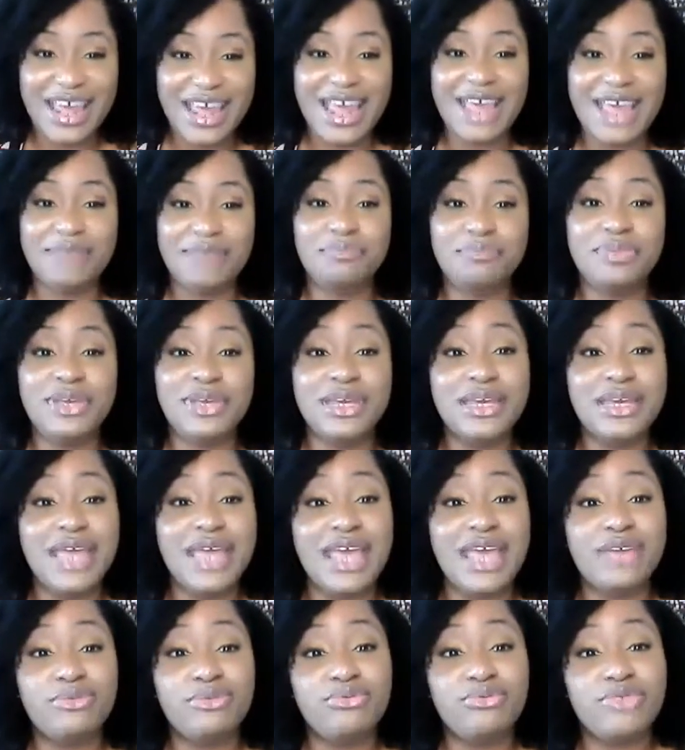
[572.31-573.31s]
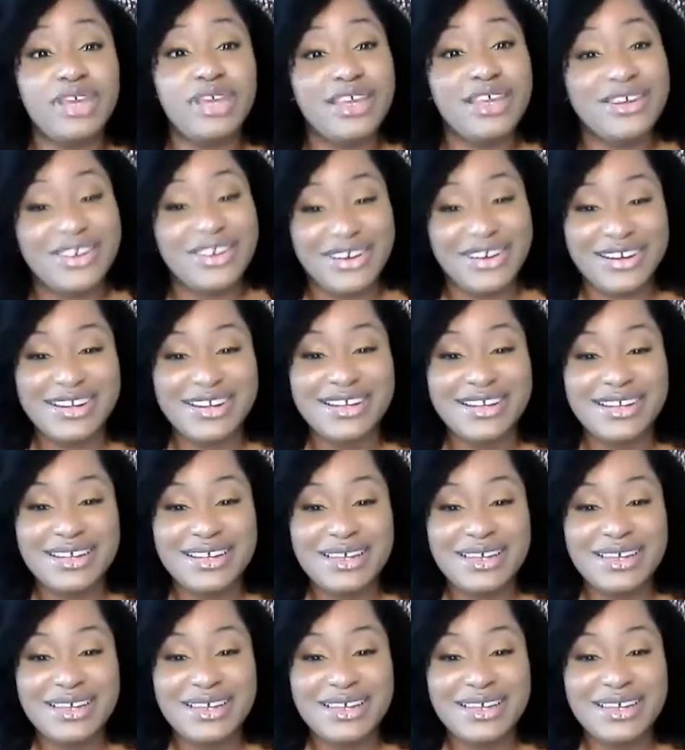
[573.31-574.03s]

and being a reader,